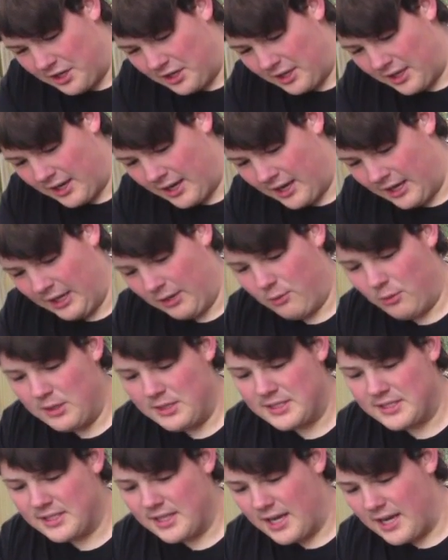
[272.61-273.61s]
at kind of like
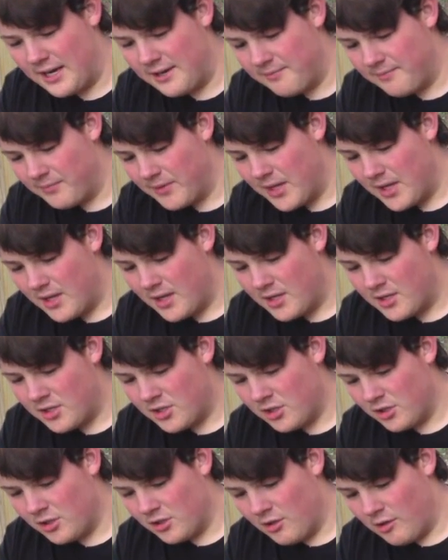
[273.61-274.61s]
one side
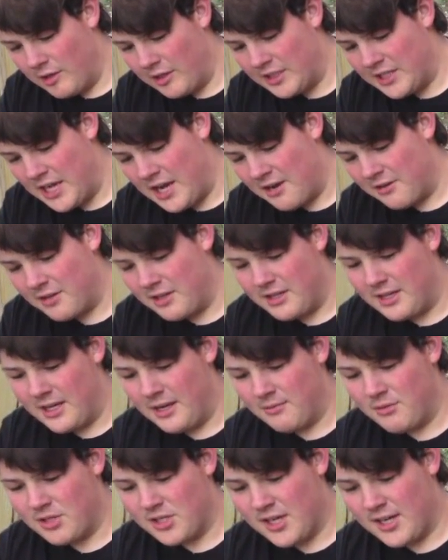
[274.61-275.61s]
going down, and then
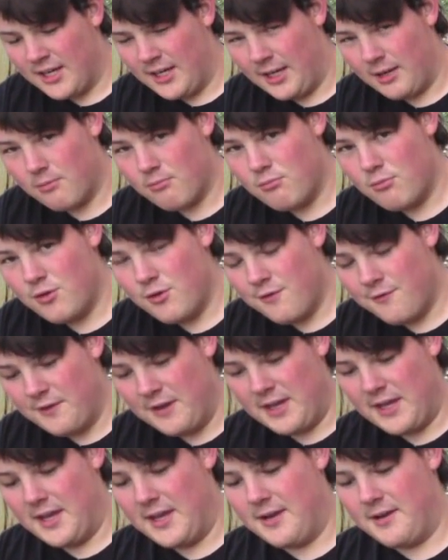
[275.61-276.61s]
I'm just kind of like
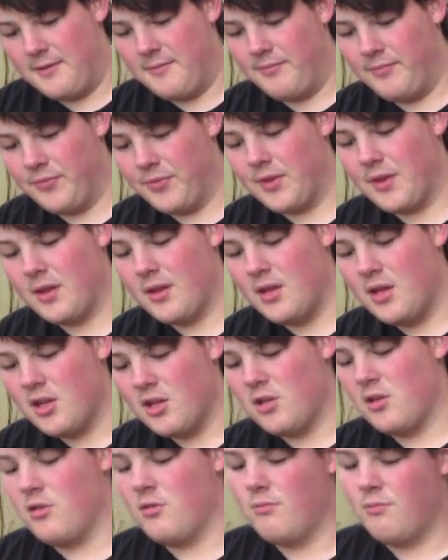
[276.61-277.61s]
moving it,
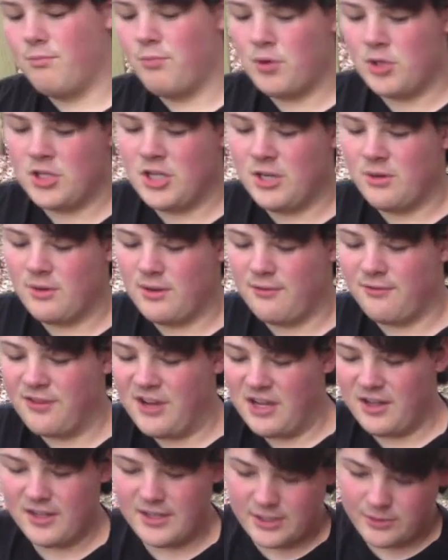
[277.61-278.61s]
pushing with the
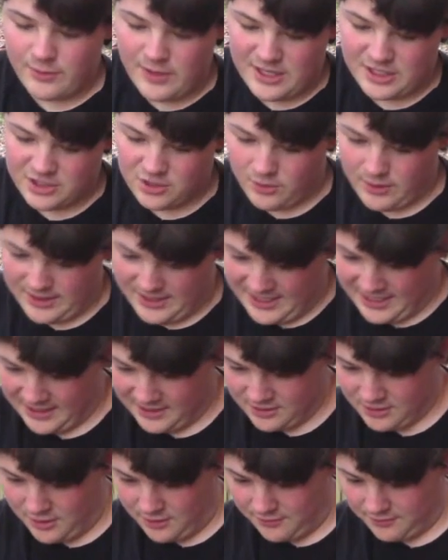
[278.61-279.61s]
file this way so it
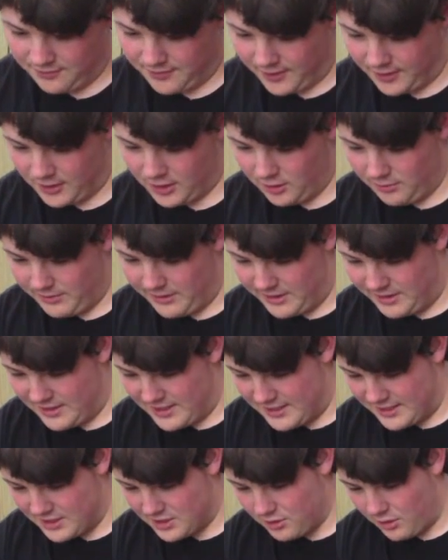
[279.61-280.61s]
takes off a little bit of
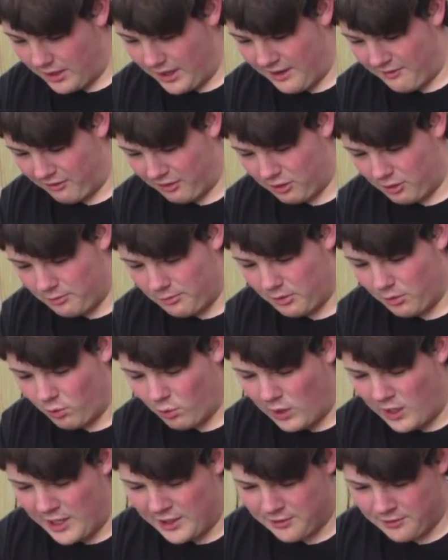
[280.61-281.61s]
this, so I have a little bit
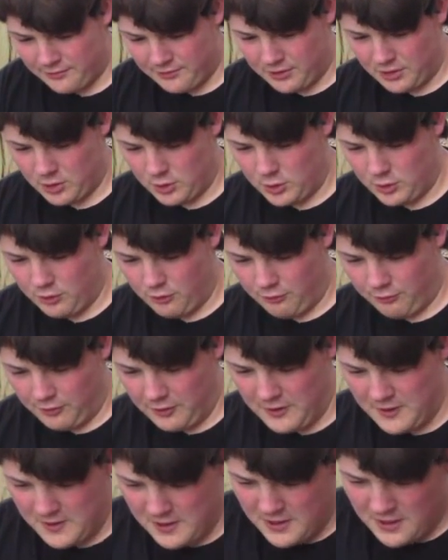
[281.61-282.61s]
wider of a groove
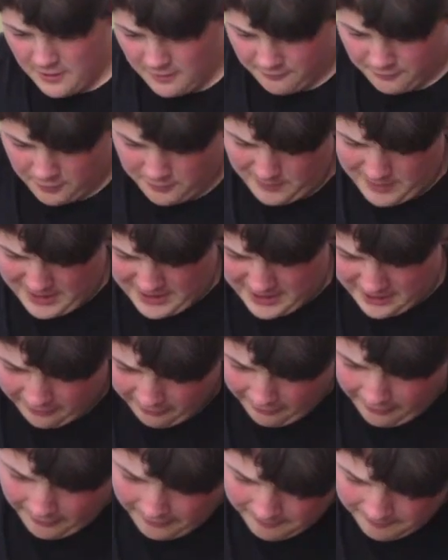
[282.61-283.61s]
for my
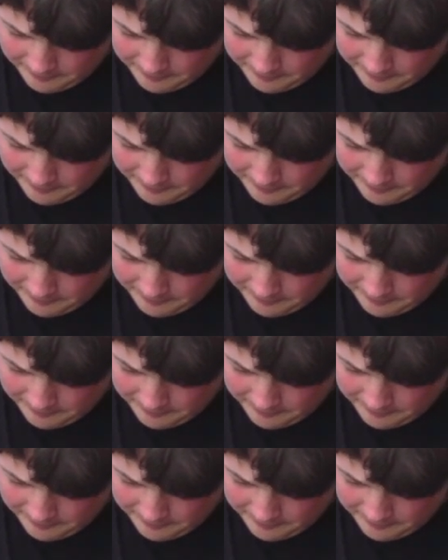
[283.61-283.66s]
arrow.